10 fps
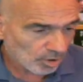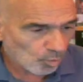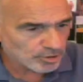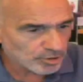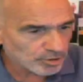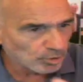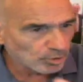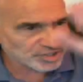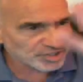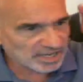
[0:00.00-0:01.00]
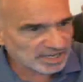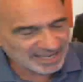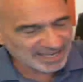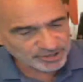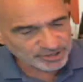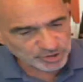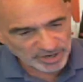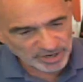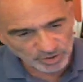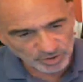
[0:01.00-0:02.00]
one who looks at the
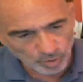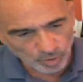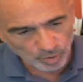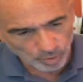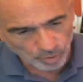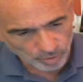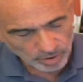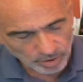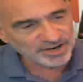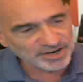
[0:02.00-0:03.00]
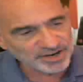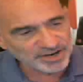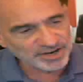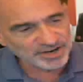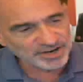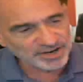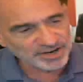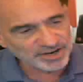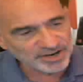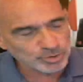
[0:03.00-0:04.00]
industry as a whole rather
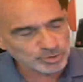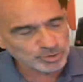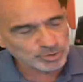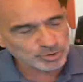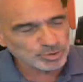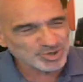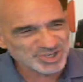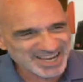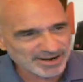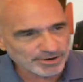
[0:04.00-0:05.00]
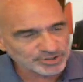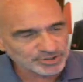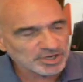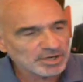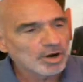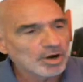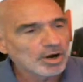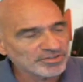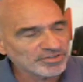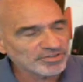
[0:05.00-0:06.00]
than an individual who sells
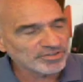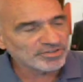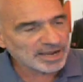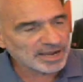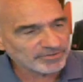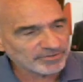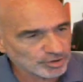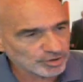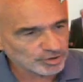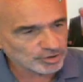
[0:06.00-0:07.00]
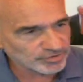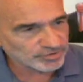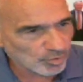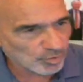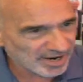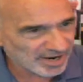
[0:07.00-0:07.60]
one type of insurance for